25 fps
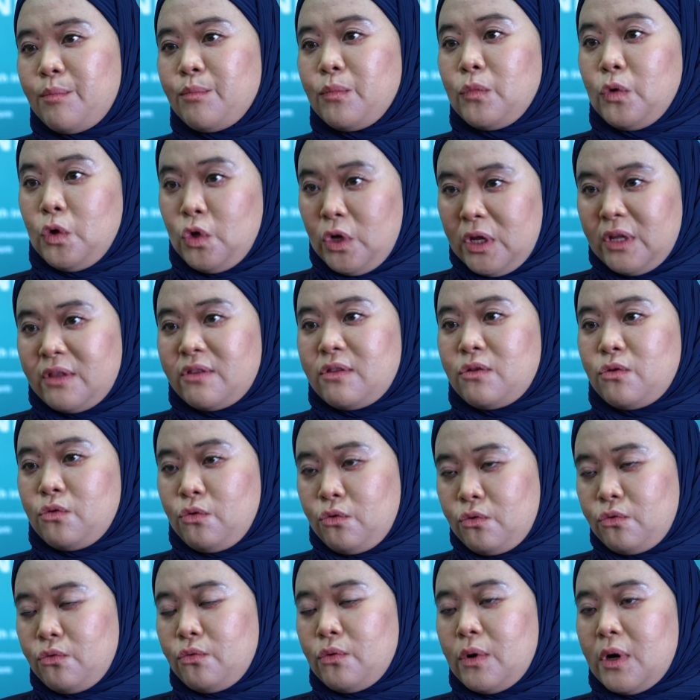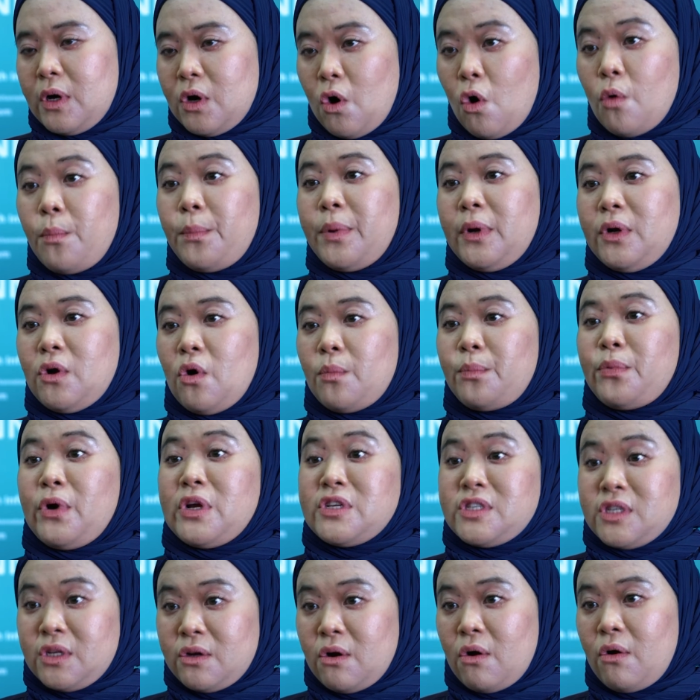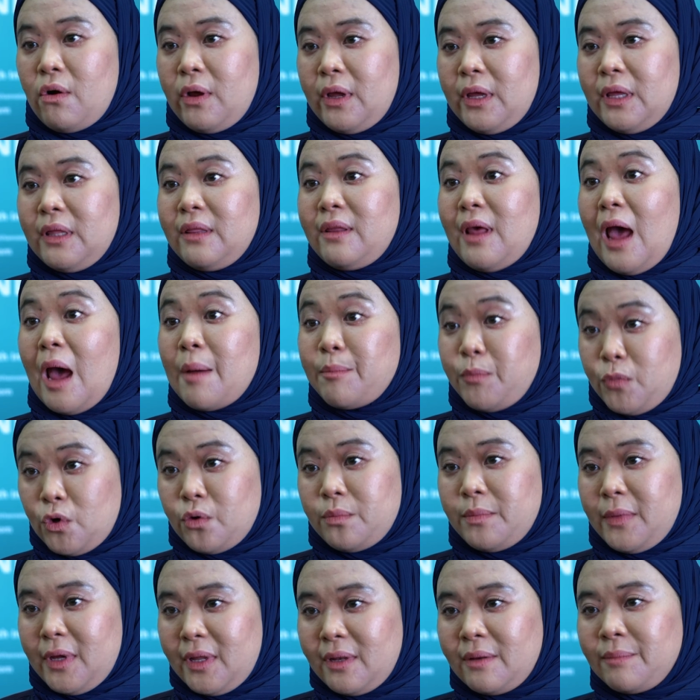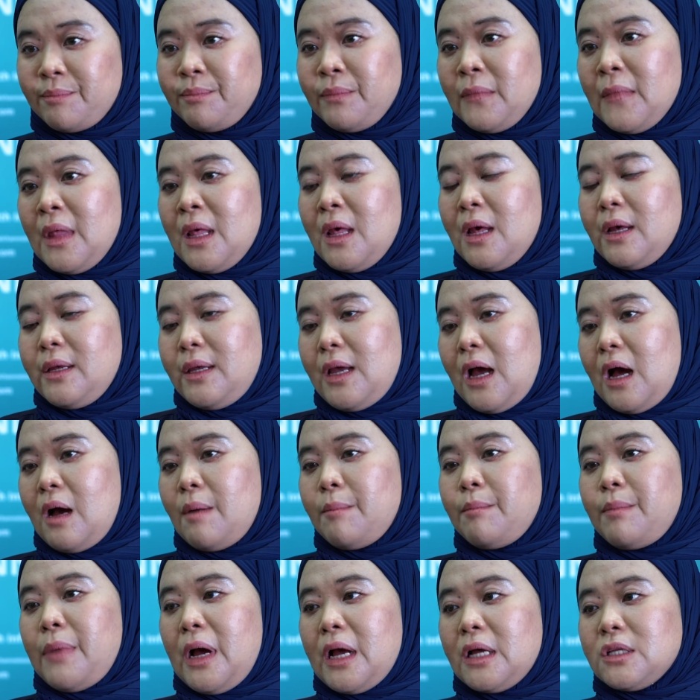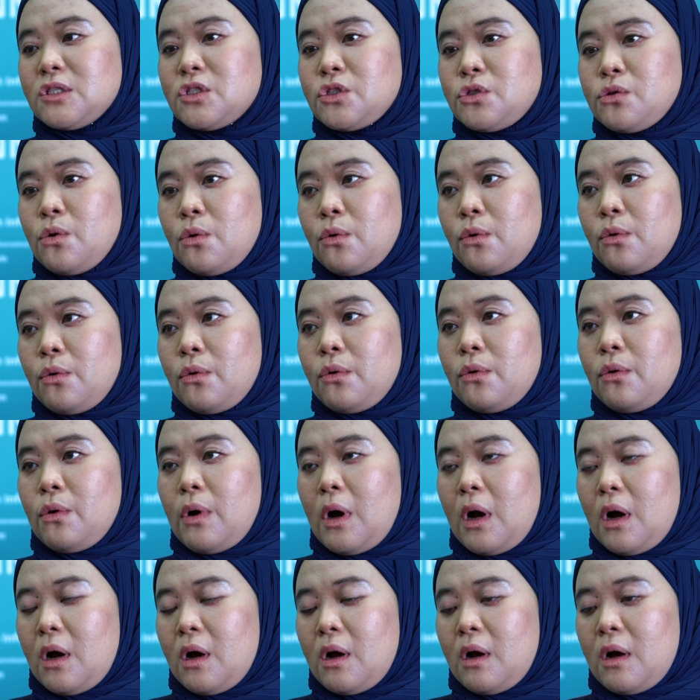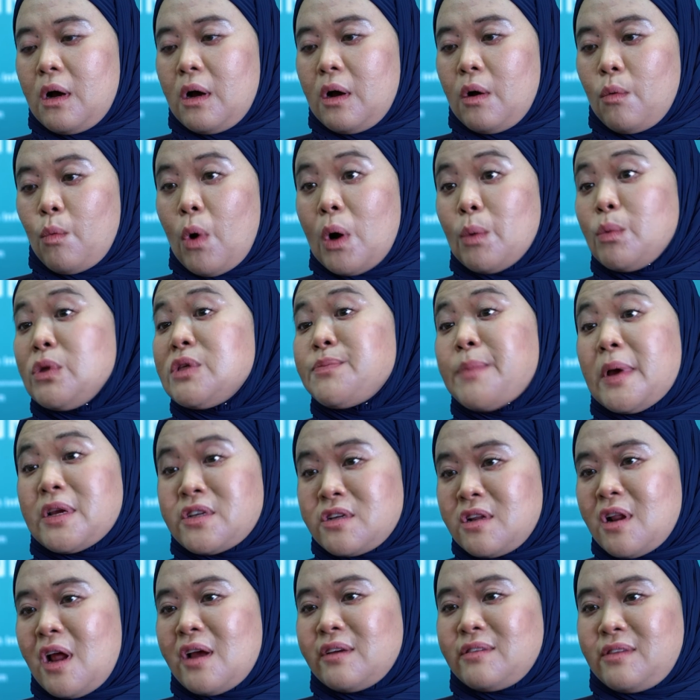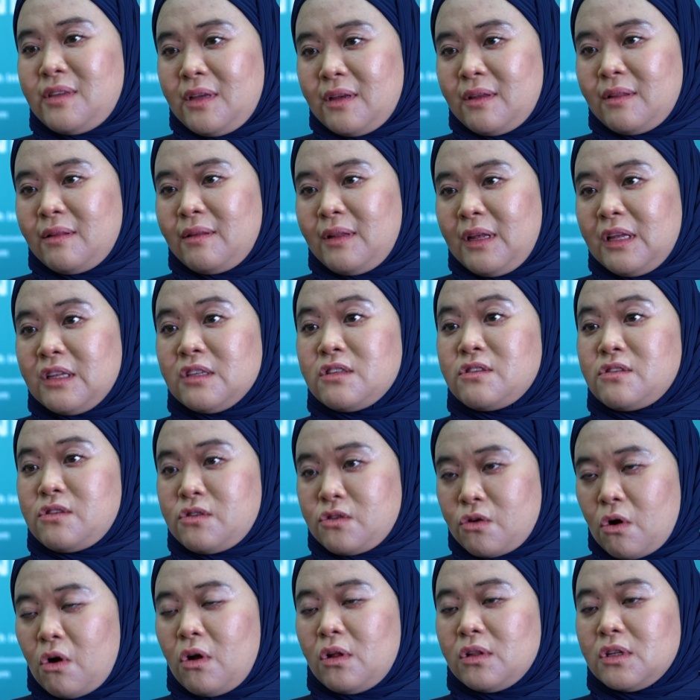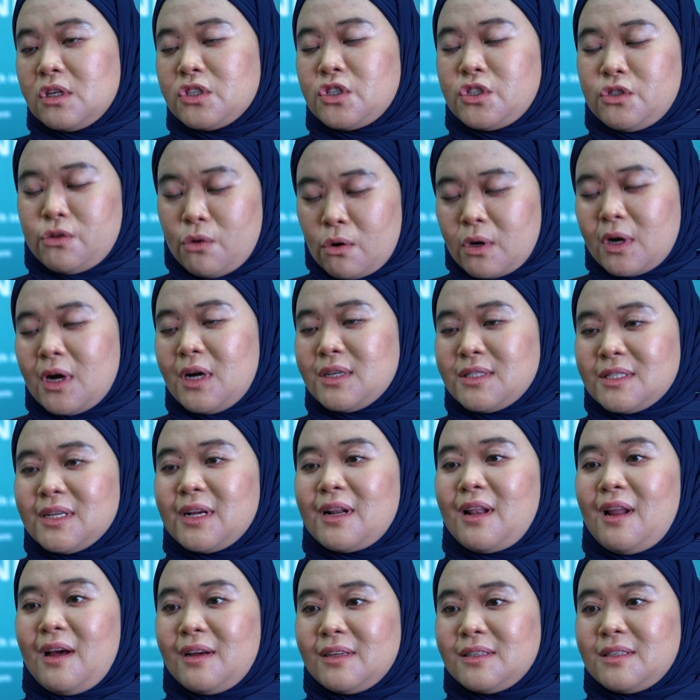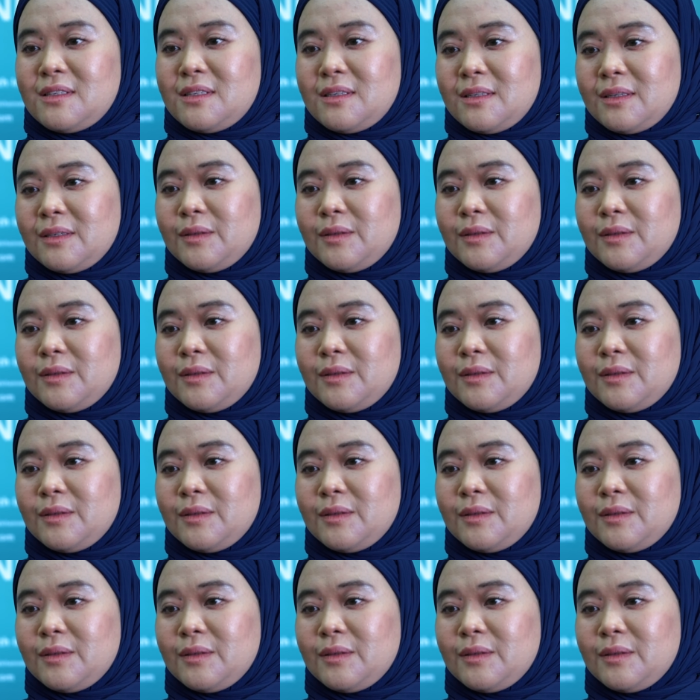you need to do an open operation in the abdomen. Yeah, but so what we specialize in is called Shirodkar Cerclage.